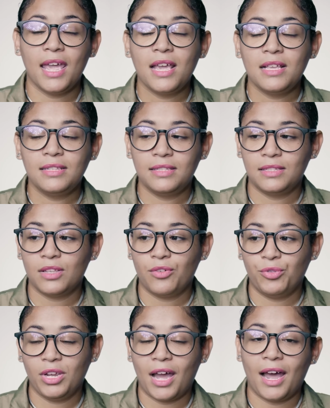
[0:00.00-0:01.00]
is
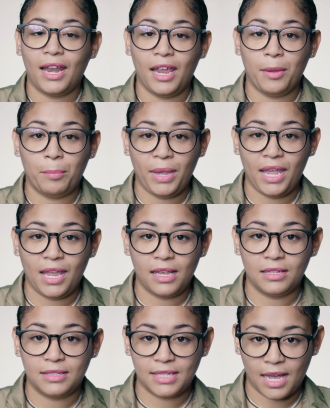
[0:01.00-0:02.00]
regarding
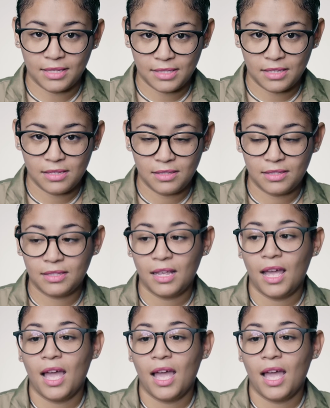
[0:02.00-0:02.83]
paying taxes.